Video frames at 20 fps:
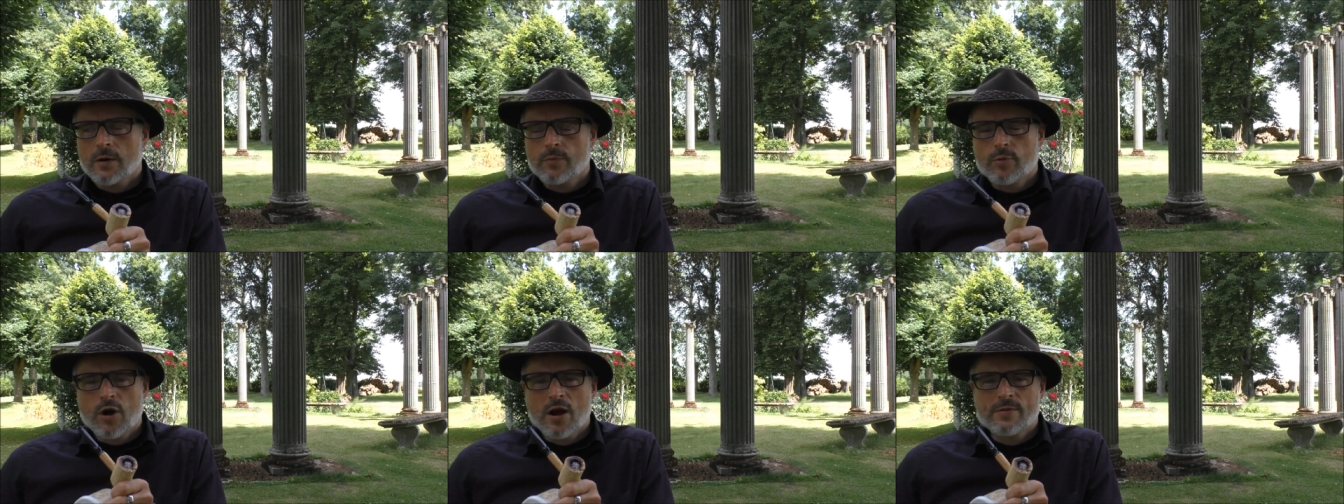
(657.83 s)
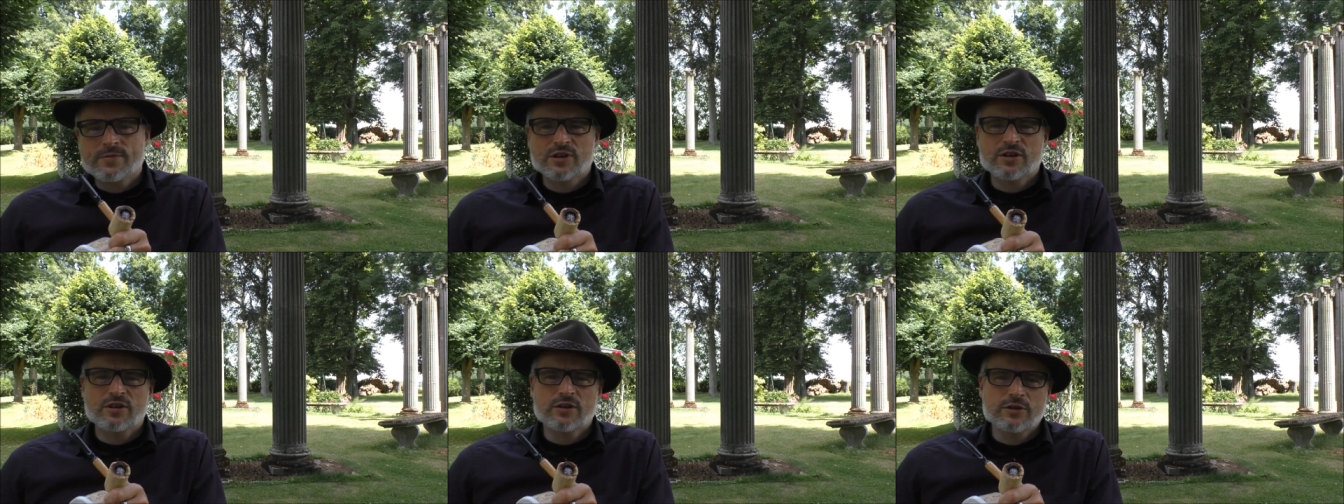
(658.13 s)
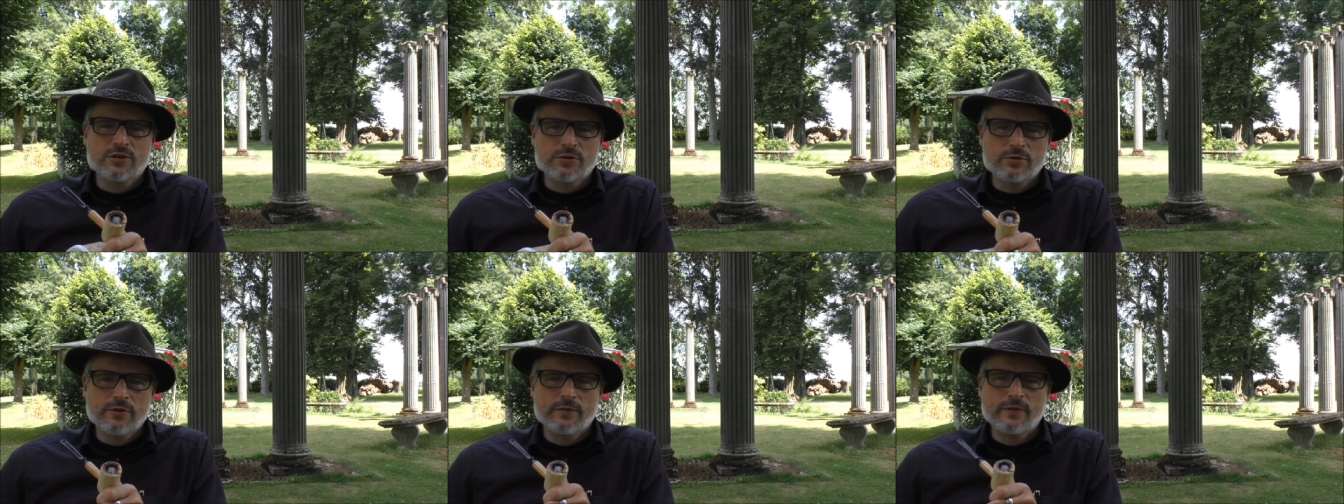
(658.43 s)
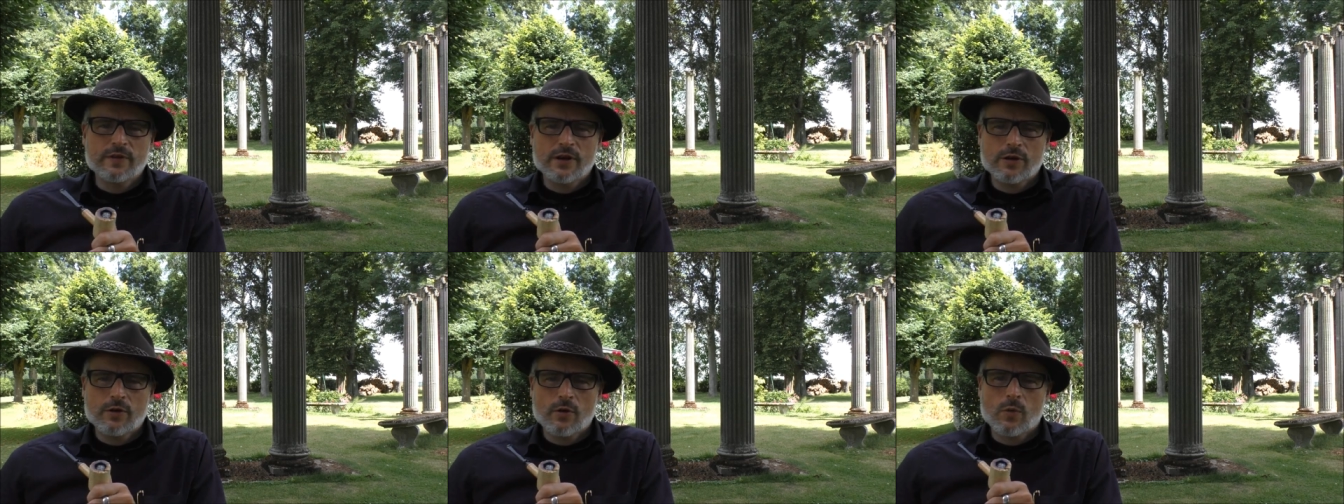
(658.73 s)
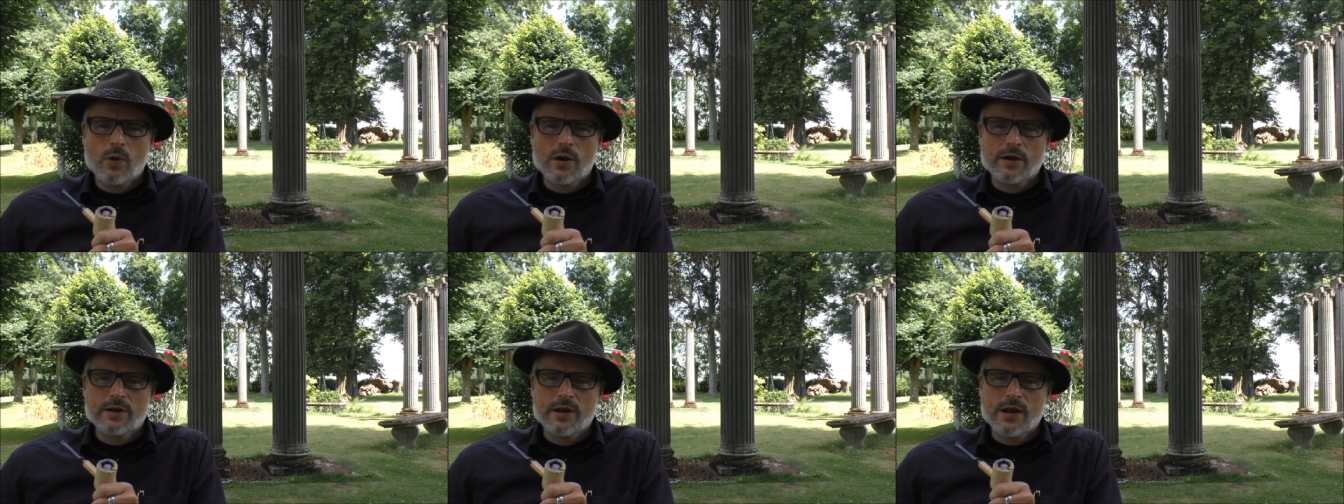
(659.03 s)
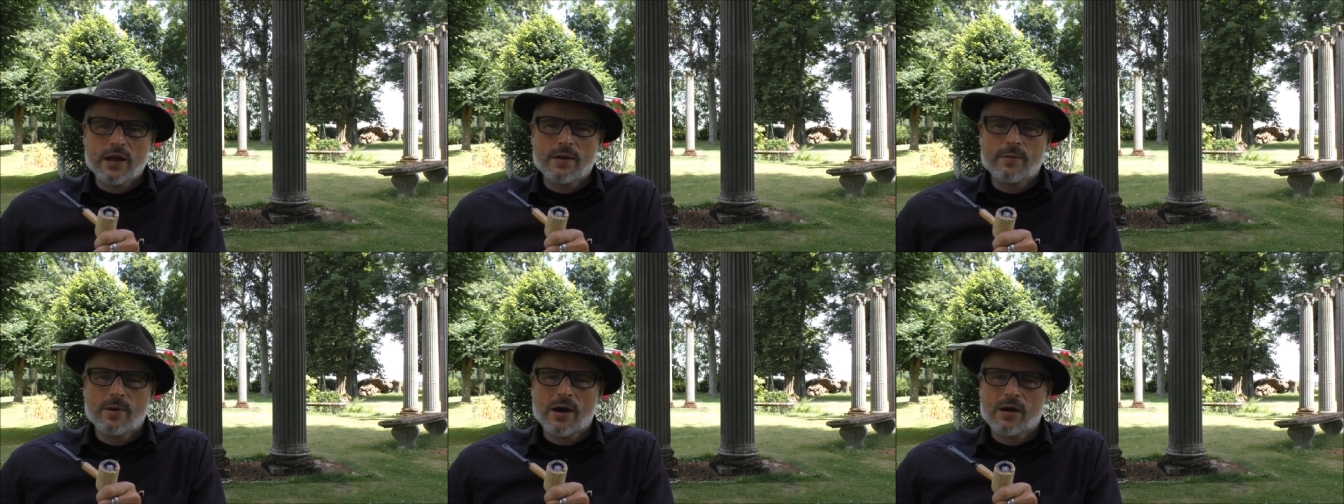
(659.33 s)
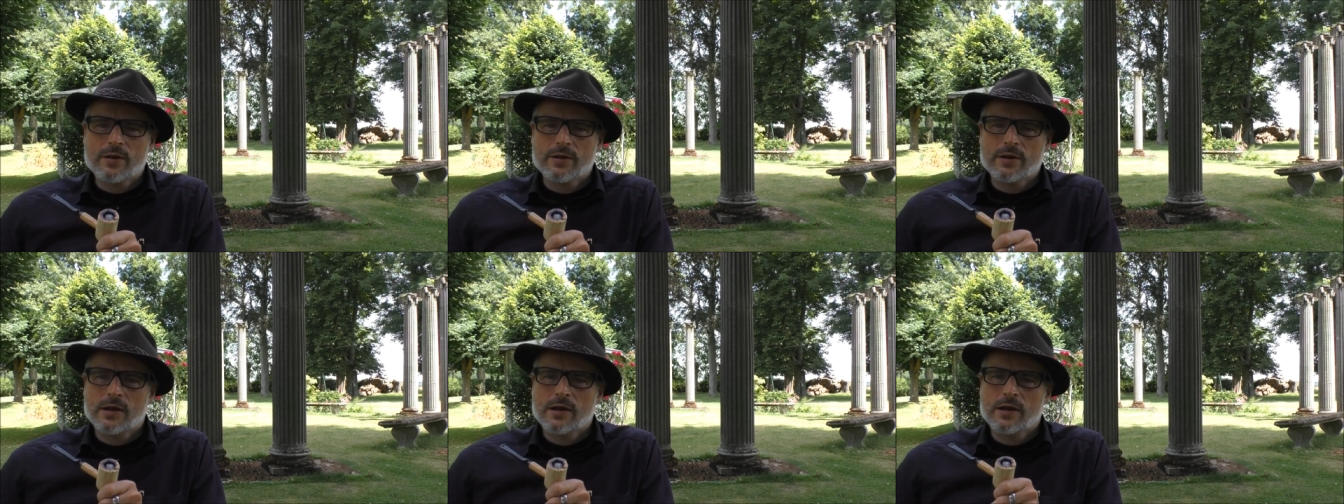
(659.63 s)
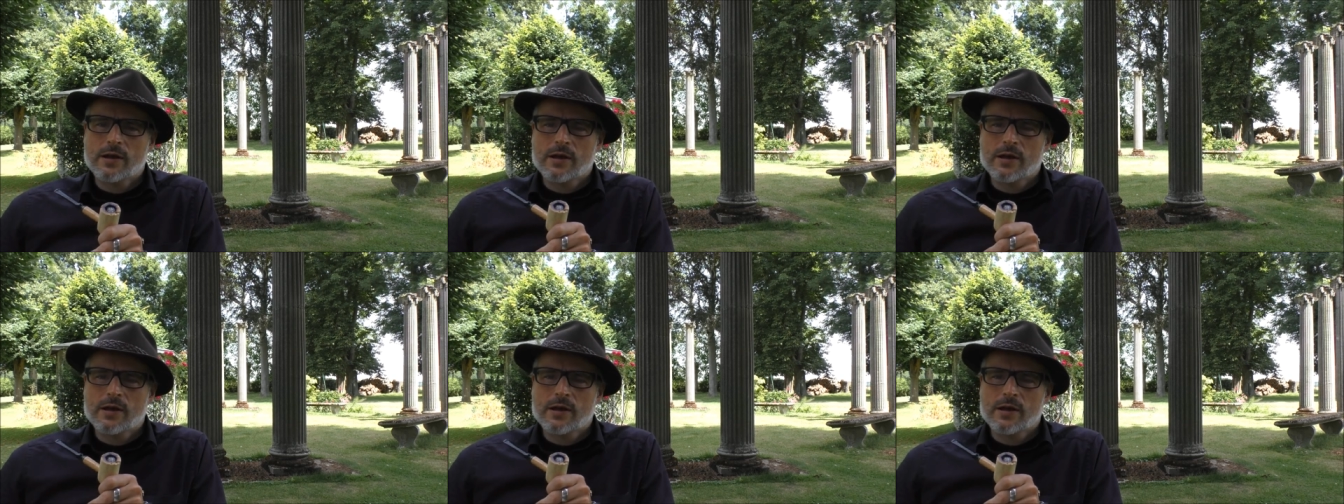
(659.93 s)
Perhaps I'm going to do a video one day about